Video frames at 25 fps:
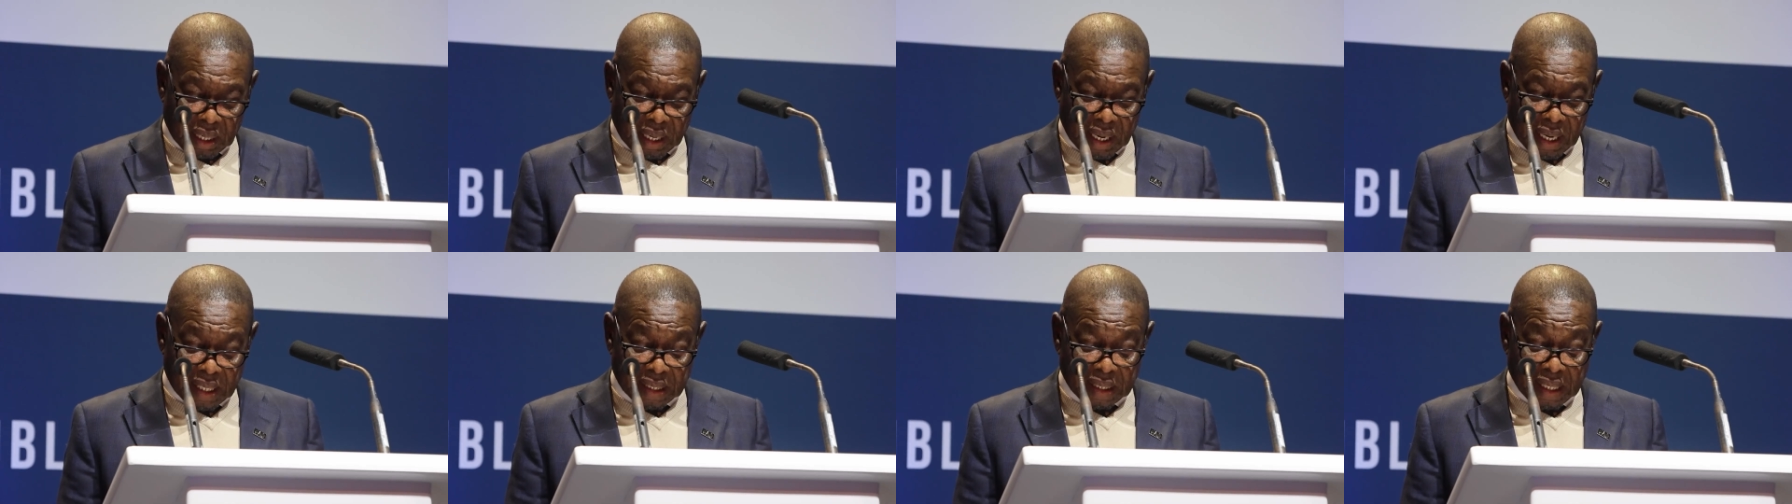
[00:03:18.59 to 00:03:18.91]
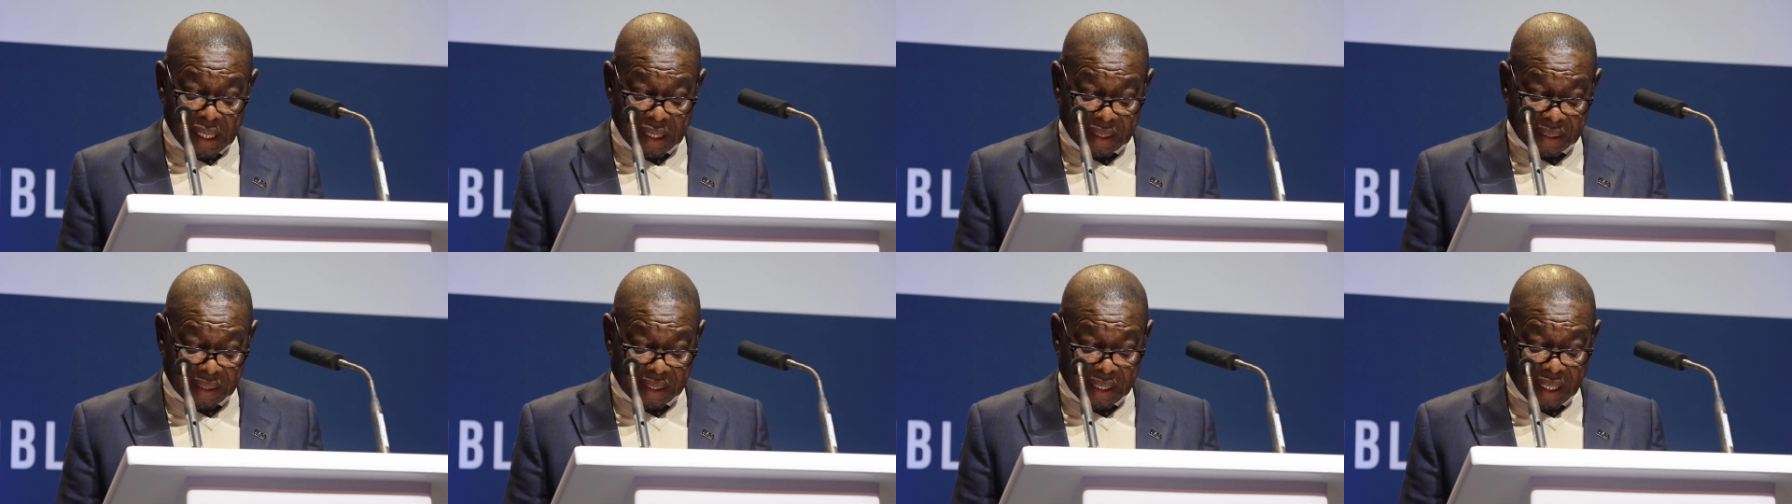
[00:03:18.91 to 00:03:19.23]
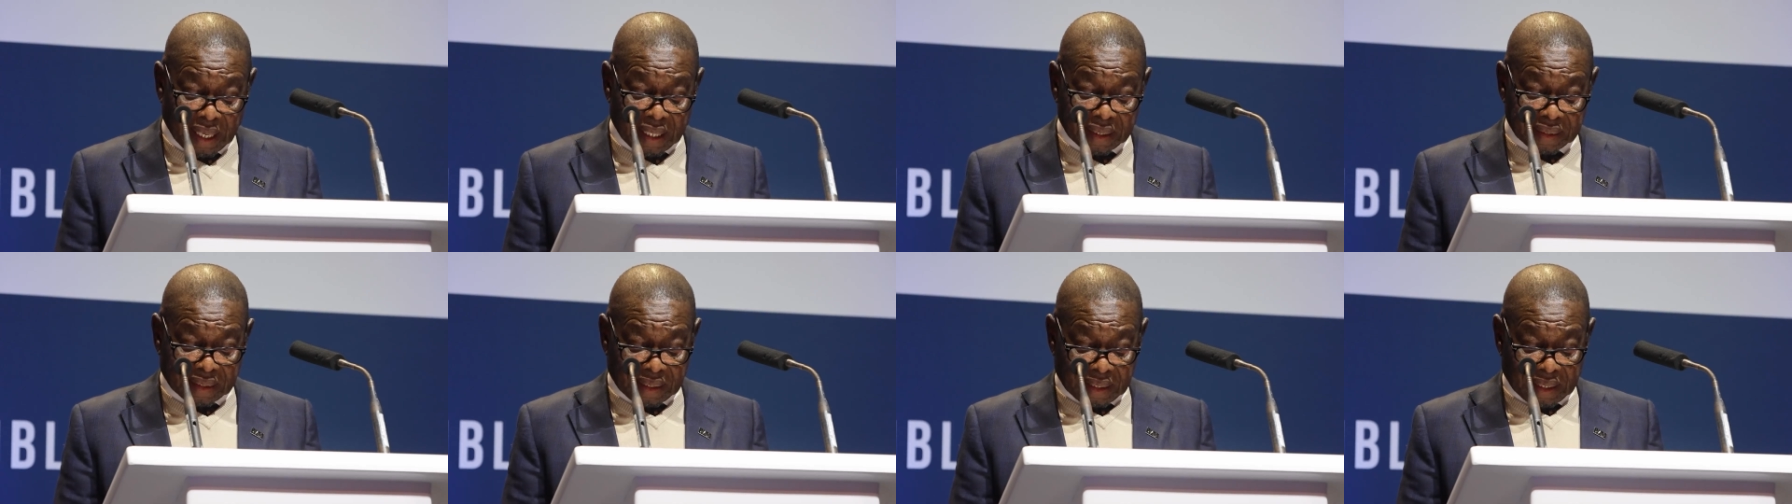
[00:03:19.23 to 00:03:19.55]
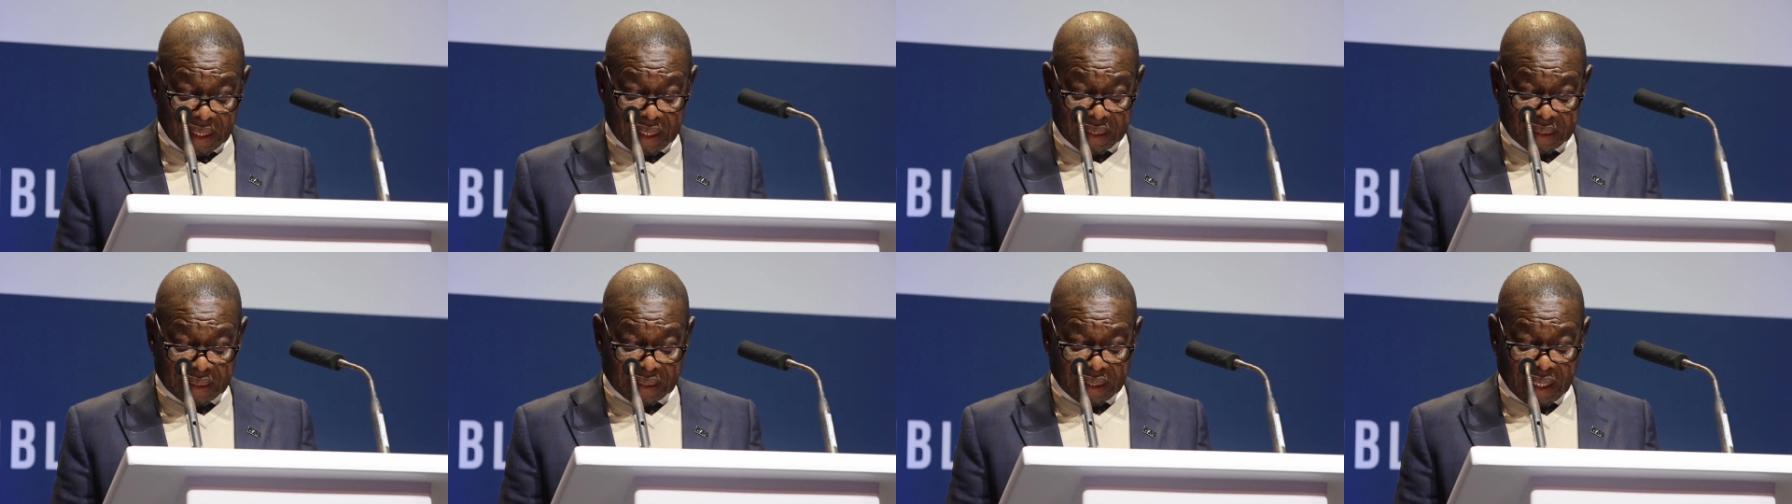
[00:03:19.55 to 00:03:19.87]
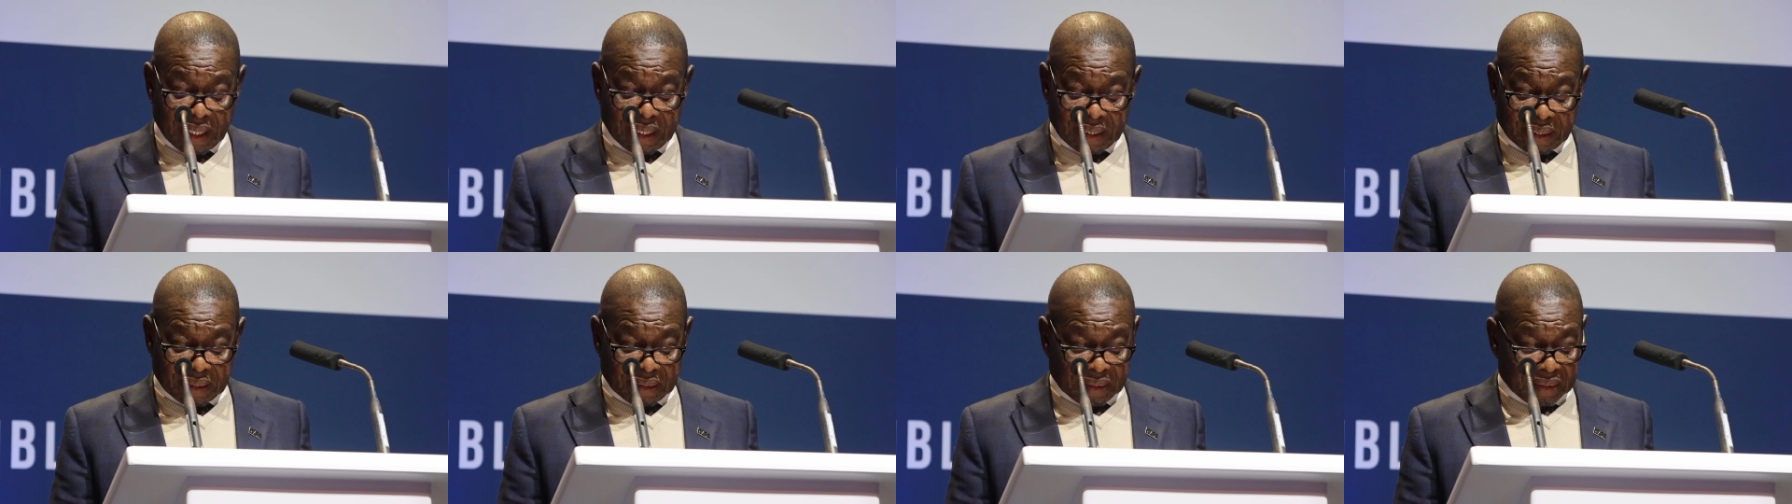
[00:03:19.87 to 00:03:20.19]
and agricultural
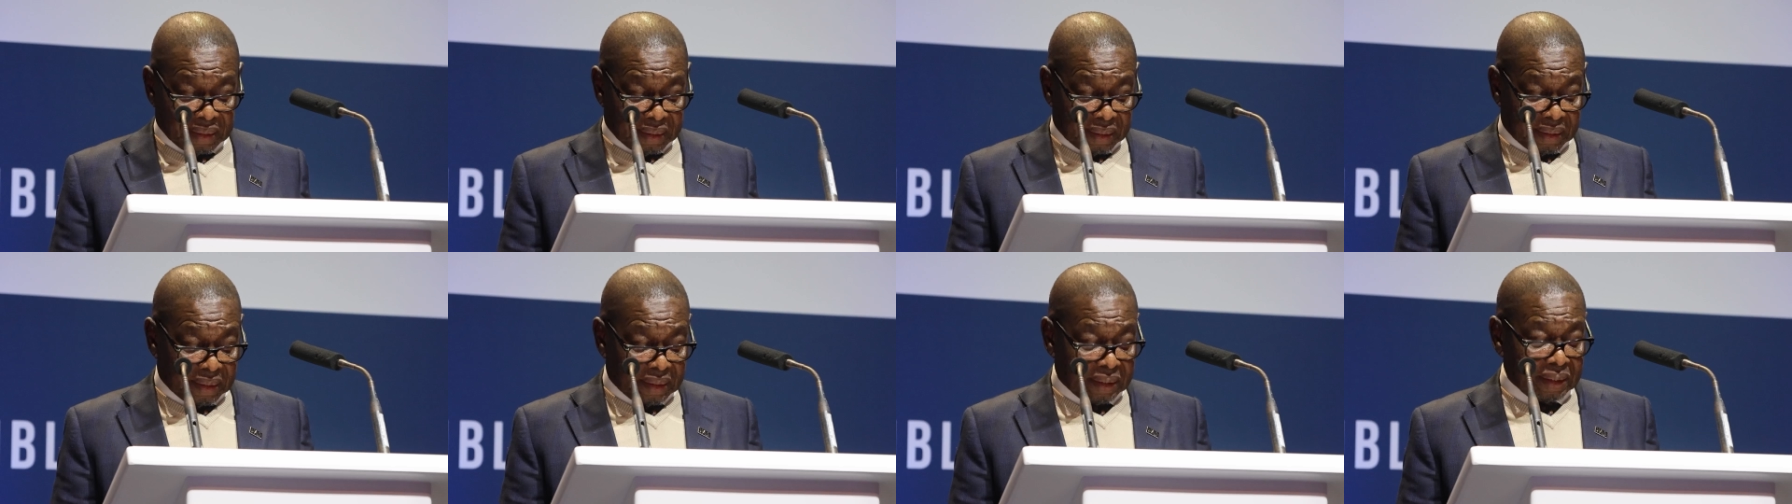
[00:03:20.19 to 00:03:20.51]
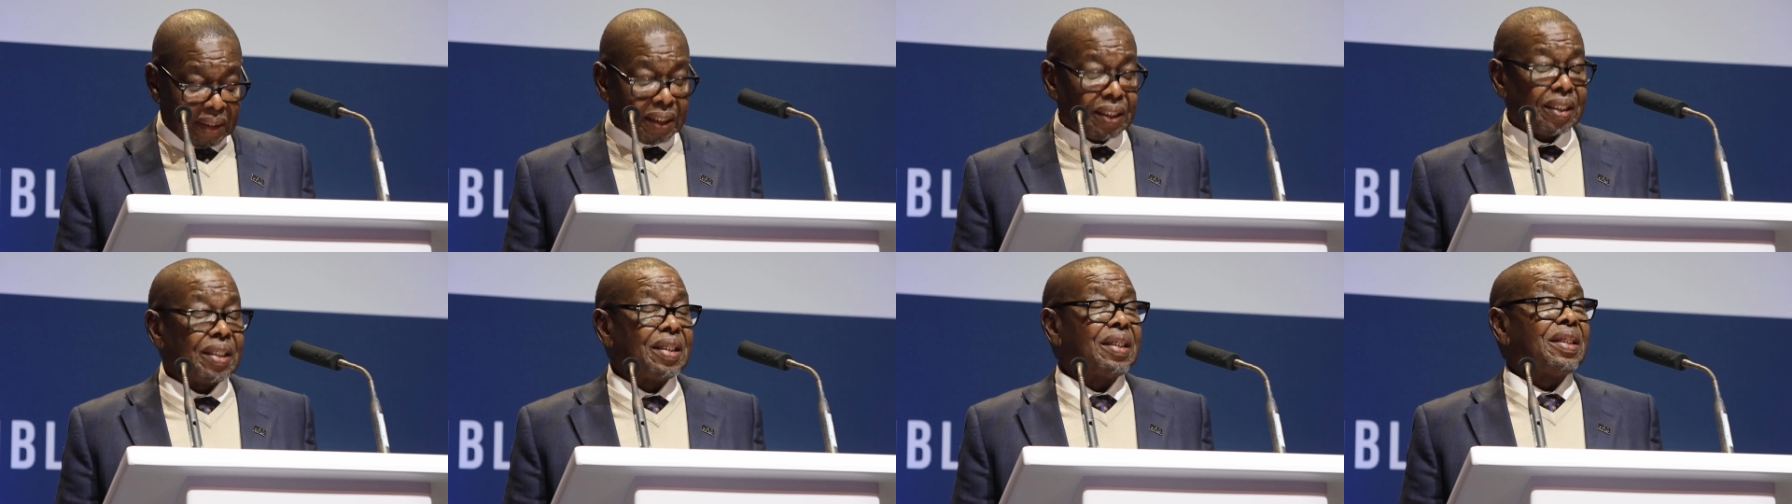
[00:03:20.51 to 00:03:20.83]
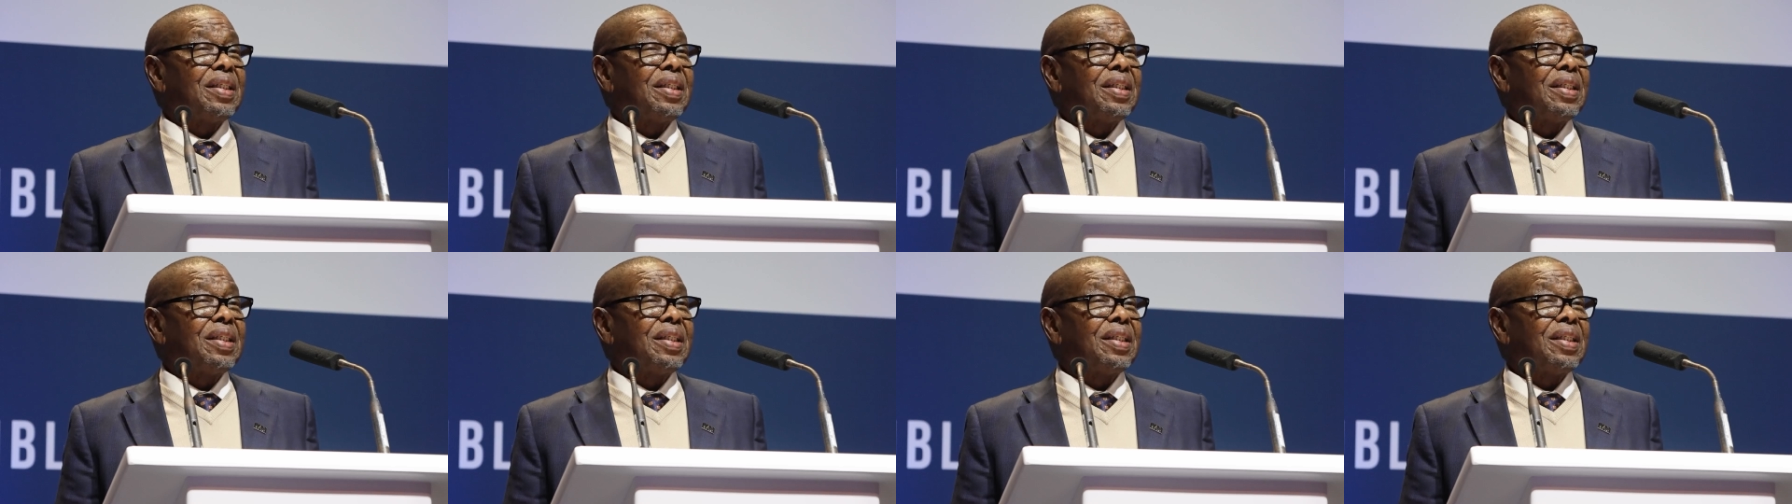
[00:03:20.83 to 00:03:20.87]
cycles,